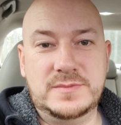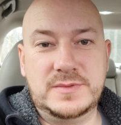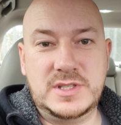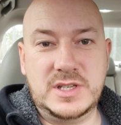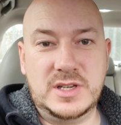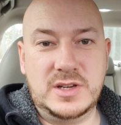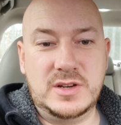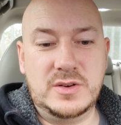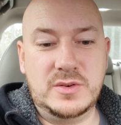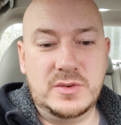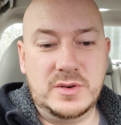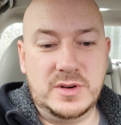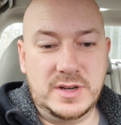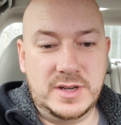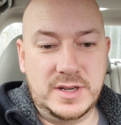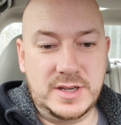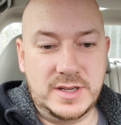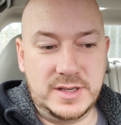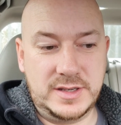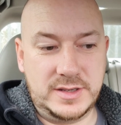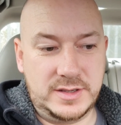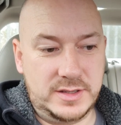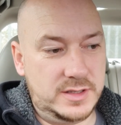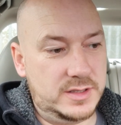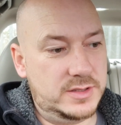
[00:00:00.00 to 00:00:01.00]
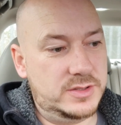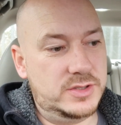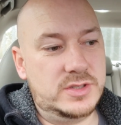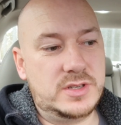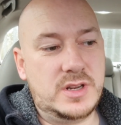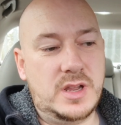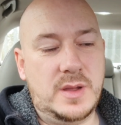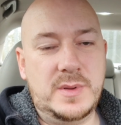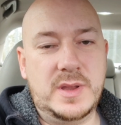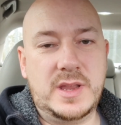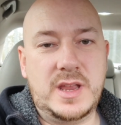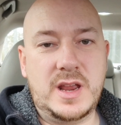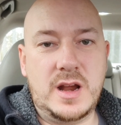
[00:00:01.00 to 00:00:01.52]
So, I
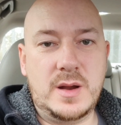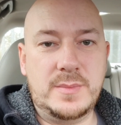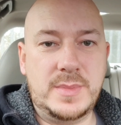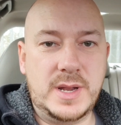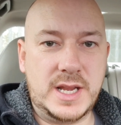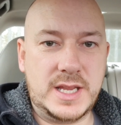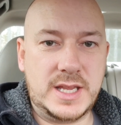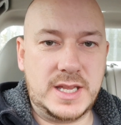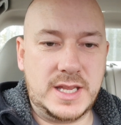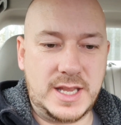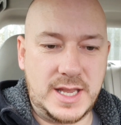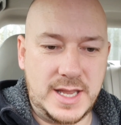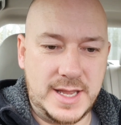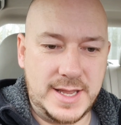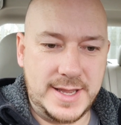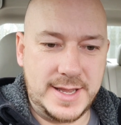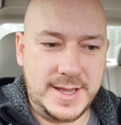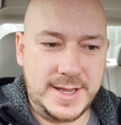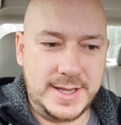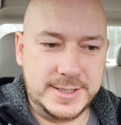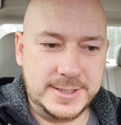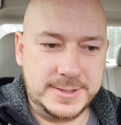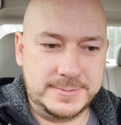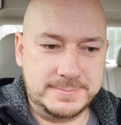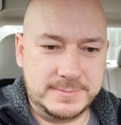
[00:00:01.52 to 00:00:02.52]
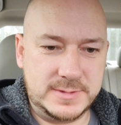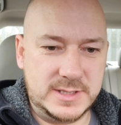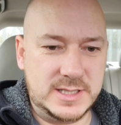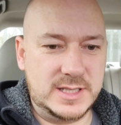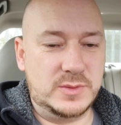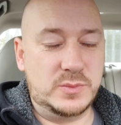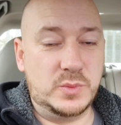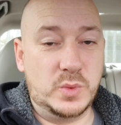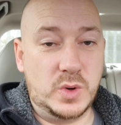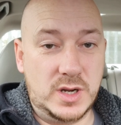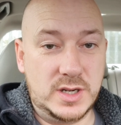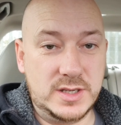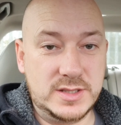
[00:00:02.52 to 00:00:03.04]
just got my car back, and
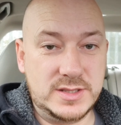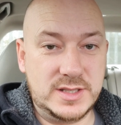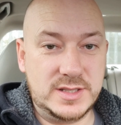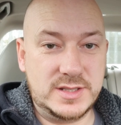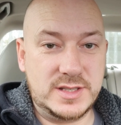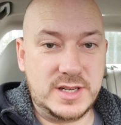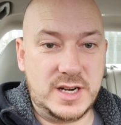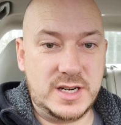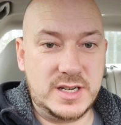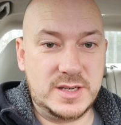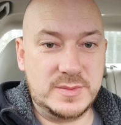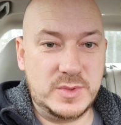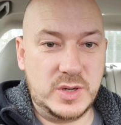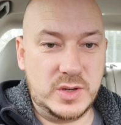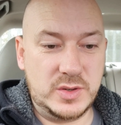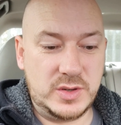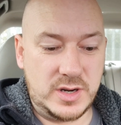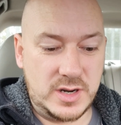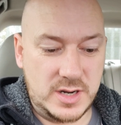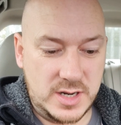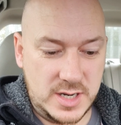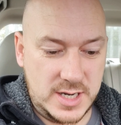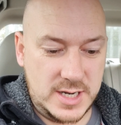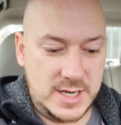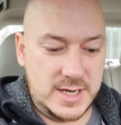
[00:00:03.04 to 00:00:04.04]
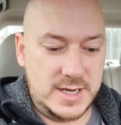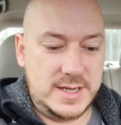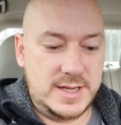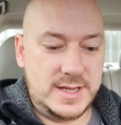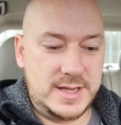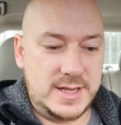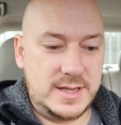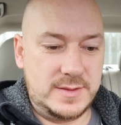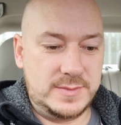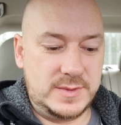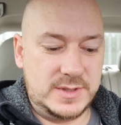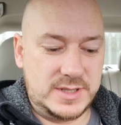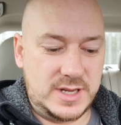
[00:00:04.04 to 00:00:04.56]
it was the starting motor,
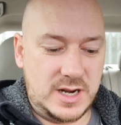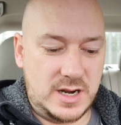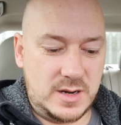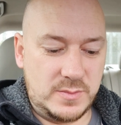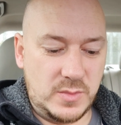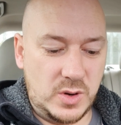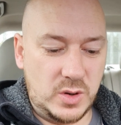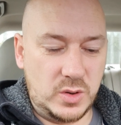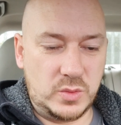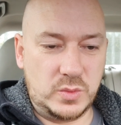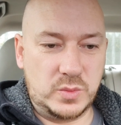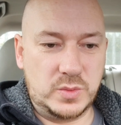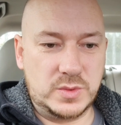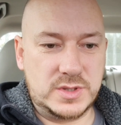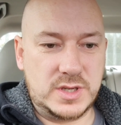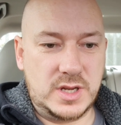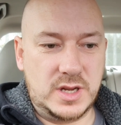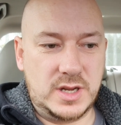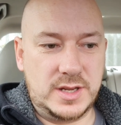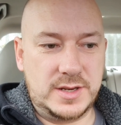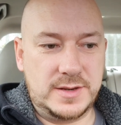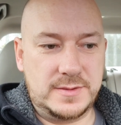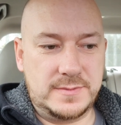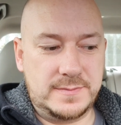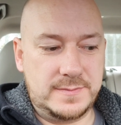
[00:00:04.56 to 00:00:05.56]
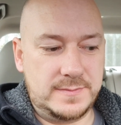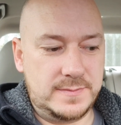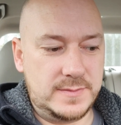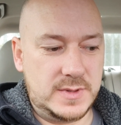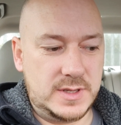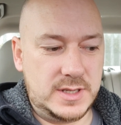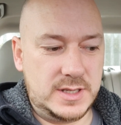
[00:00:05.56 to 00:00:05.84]
and the starting motor was gone.